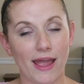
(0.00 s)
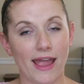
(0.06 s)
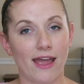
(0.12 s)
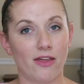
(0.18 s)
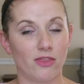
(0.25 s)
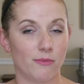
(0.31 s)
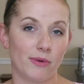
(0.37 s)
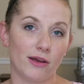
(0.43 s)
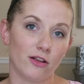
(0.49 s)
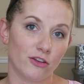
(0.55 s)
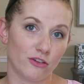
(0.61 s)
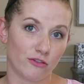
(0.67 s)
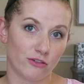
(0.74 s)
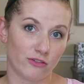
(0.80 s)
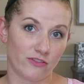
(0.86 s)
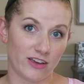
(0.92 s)
and the bell
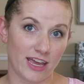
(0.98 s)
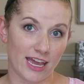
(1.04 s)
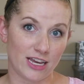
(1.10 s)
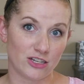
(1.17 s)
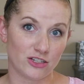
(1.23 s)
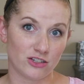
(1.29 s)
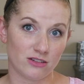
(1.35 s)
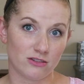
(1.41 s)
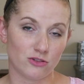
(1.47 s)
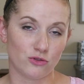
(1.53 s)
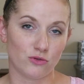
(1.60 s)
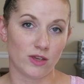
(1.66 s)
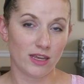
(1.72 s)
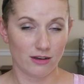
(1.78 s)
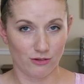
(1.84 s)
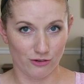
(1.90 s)
notification to
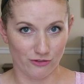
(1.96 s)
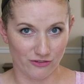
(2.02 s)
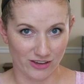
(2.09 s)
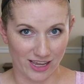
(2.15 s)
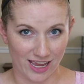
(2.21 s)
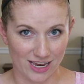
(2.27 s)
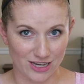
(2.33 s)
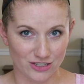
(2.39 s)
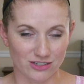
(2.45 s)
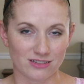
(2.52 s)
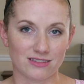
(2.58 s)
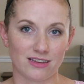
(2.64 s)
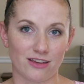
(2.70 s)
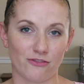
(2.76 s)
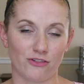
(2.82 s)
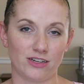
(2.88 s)
get
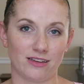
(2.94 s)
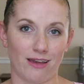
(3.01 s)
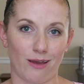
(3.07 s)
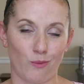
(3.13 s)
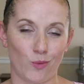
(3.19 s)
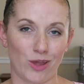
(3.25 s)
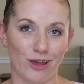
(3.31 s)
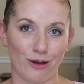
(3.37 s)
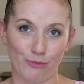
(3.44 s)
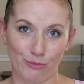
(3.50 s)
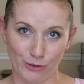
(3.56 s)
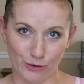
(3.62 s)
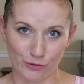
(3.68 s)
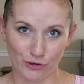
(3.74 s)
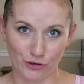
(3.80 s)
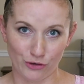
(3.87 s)
notifications every time we
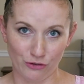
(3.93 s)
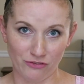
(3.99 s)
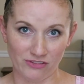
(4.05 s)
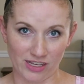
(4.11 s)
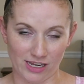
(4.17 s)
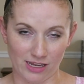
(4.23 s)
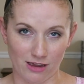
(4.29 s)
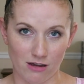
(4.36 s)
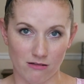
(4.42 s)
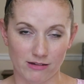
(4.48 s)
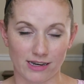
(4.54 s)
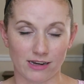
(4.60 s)
upload a new video,